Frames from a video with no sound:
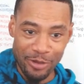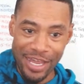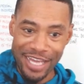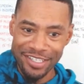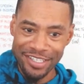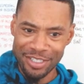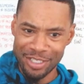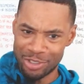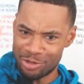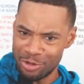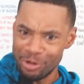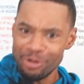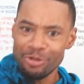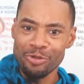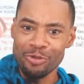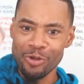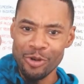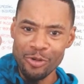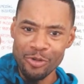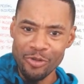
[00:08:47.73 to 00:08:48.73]
That's the truth,
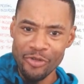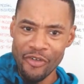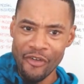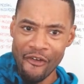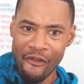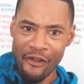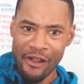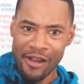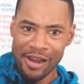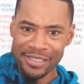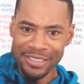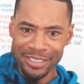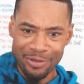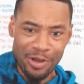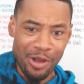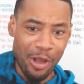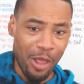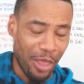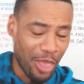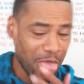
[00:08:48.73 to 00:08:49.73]
Ruth.
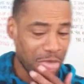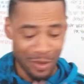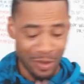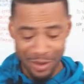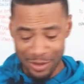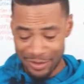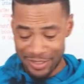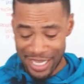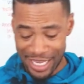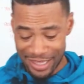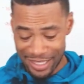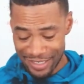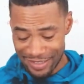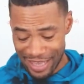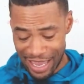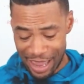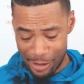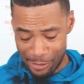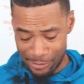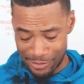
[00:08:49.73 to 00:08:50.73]
We're gonna we're gonna take this
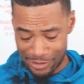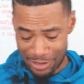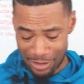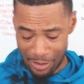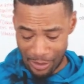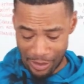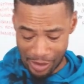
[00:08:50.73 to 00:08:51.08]
out.